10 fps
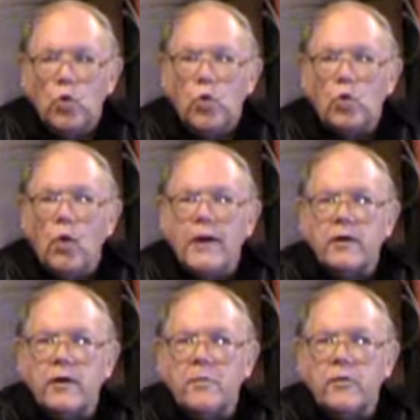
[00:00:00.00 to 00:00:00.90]
quite
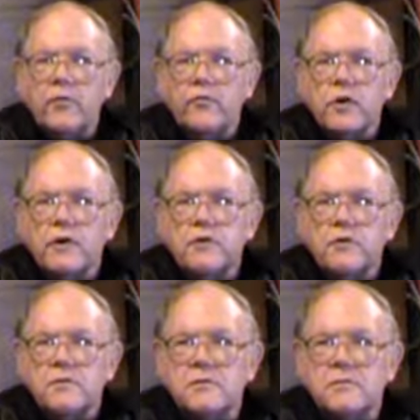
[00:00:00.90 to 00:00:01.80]
a number of
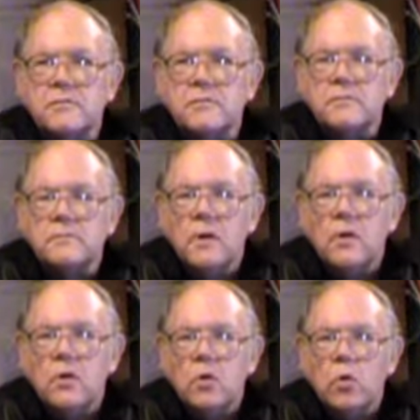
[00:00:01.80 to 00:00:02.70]
religions
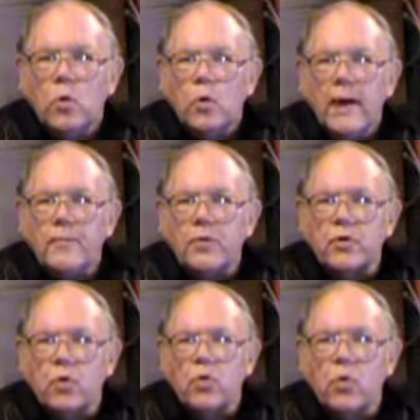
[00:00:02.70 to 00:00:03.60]
were able
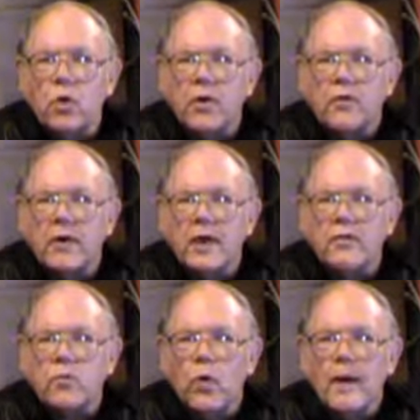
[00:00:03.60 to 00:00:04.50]
to work
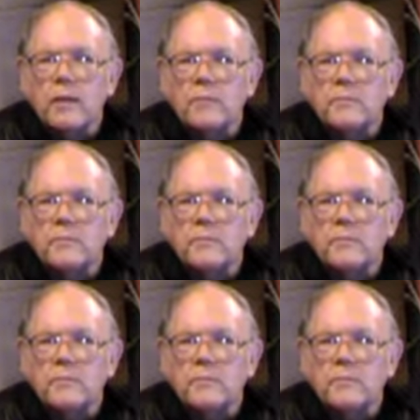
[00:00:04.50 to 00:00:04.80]
together well.